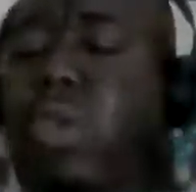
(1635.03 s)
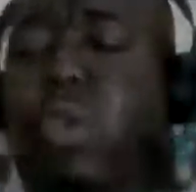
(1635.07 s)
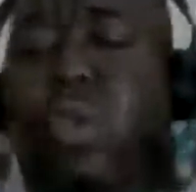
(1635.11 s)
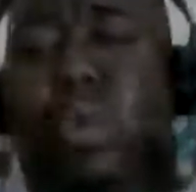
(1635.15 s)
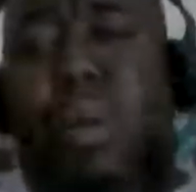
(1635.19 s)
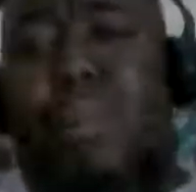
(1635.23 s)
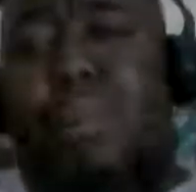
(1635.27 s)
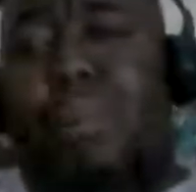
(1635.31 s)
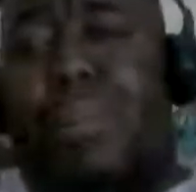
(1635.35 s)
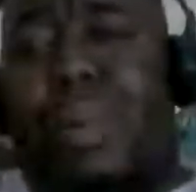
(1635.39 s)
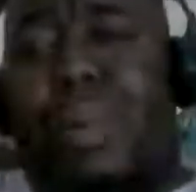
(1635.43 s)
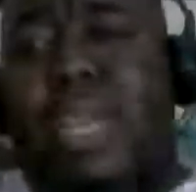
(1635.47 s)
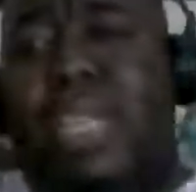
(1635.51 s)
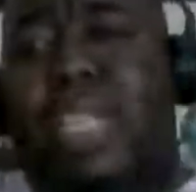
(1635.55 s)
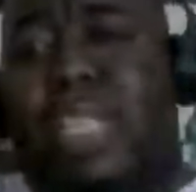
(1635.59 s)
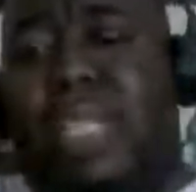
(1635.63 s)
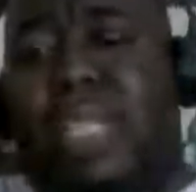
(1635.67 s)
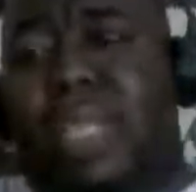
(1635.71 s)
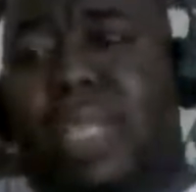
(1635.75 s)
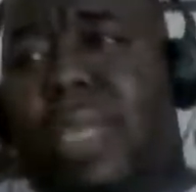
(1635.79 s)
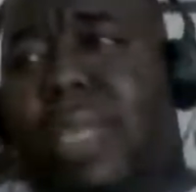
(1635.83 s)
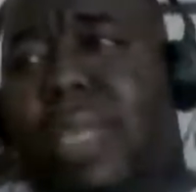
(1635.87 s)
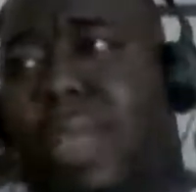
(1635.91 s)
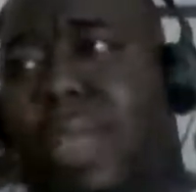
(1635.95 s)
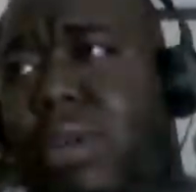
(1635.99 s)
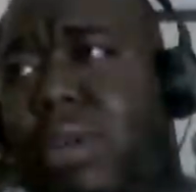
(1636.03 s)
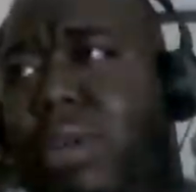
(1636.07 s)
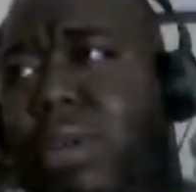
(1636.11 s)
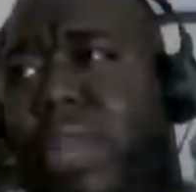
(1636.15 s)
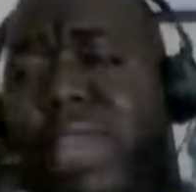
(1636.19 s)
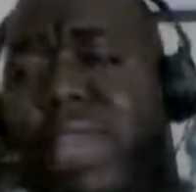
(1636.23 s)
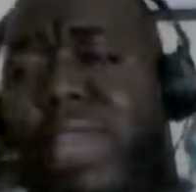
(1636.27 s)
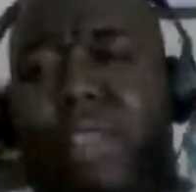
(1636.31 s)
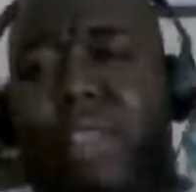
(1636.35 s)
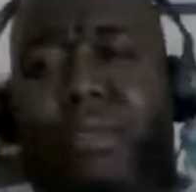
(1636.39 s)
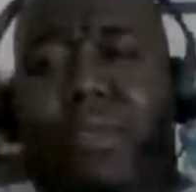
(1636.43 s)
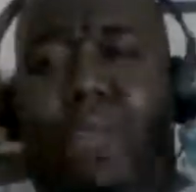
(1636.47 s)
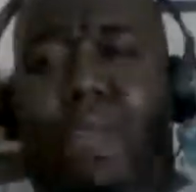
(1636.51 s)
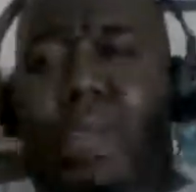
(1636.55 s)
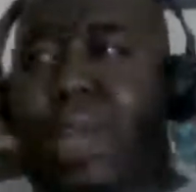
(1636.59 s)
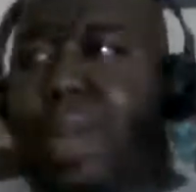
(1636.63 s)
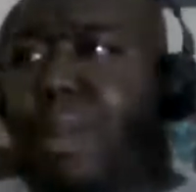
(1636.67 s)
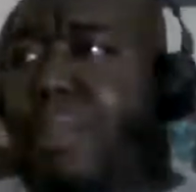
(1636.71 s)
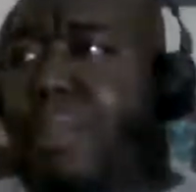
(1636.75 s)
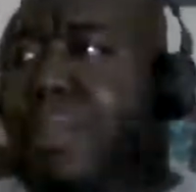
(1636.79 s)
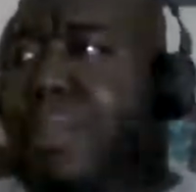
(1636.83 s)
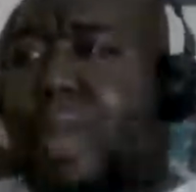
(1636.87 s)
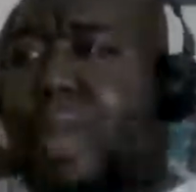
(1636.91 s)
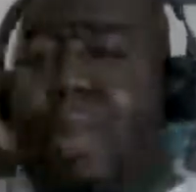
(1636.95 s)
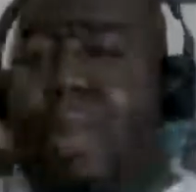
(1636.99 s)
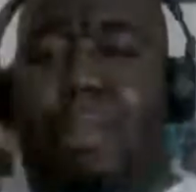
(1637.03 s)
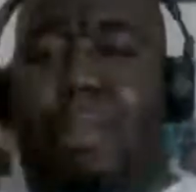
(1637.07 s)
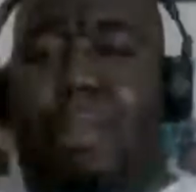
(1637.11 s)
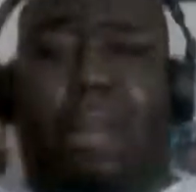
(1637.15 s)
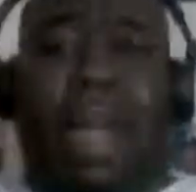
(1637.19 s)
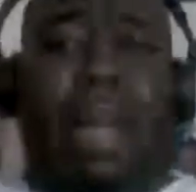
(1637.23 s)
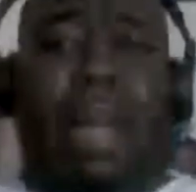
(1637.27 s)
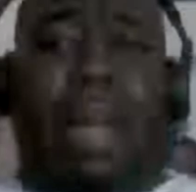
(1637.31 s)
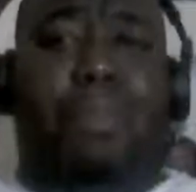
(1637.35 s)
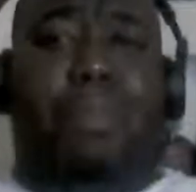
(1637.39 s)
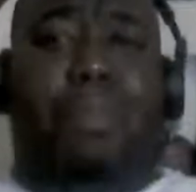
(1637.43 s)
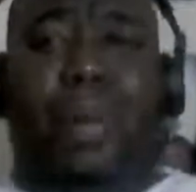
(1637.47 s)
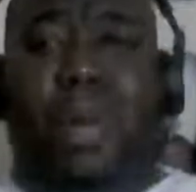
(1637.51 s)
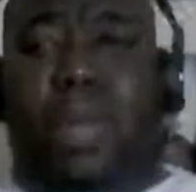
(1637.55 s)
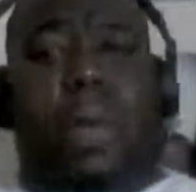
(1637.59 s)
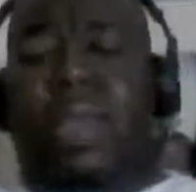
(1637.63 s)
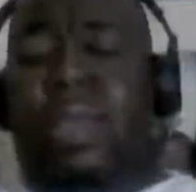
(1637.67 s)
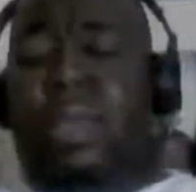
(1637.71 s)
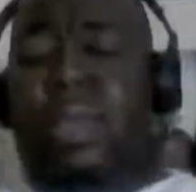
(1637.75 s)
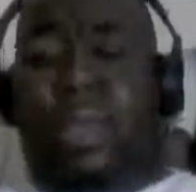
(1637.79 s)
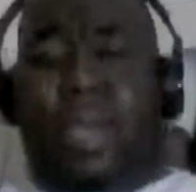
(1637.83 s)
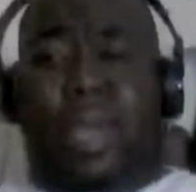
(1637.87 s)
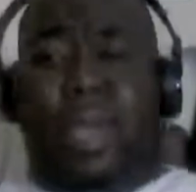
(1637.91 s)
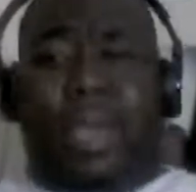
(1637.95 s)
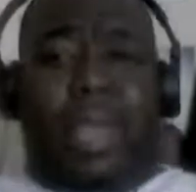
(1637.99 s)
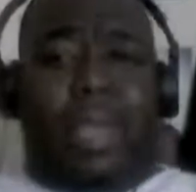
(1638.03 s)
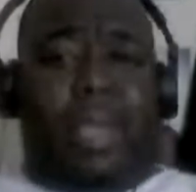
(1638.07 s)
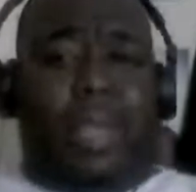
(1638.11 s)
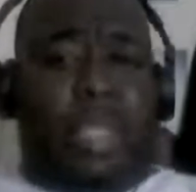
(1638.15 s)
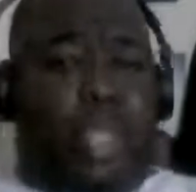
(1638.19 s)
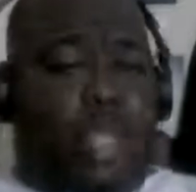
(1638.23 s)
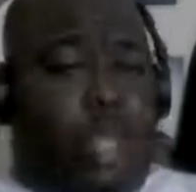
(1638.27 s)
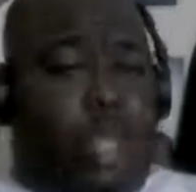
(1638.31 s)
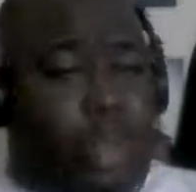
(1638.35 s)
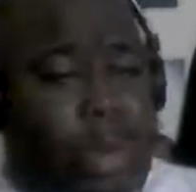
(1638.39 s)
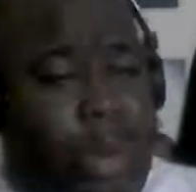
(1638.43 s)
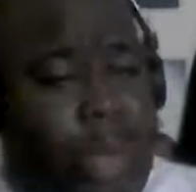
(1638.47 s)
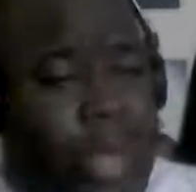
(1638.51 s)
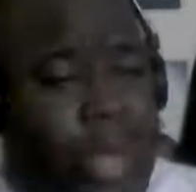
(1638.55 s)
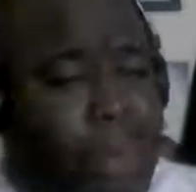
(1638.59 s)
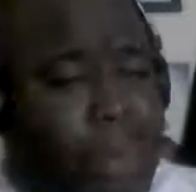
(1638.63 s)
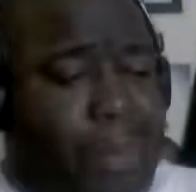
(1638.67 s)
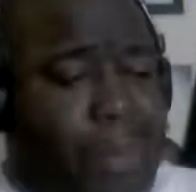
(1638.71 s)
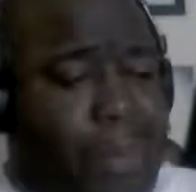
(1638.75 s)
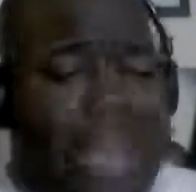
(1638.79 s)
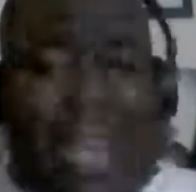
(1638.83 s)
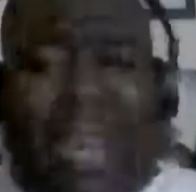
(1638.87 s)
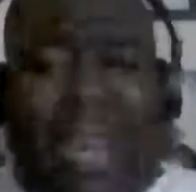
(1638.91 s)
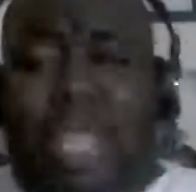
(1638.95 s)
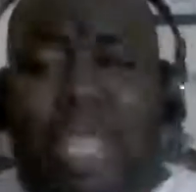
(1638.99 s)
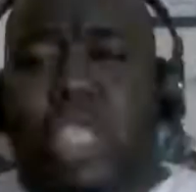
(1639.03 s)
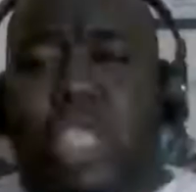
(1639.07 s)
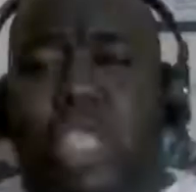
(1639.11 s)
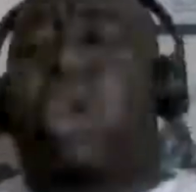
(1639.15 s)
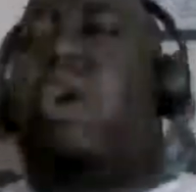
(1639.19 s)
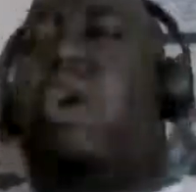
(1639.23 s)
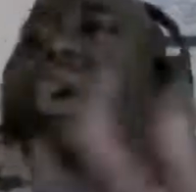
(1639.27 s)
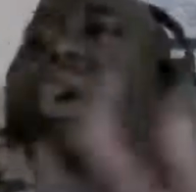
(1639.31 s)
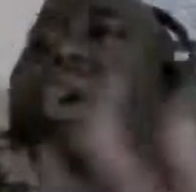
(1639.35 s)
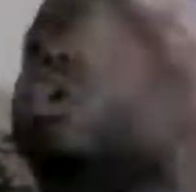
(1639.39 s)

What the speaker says: you a budget and they'll put a black, you look at the script and it's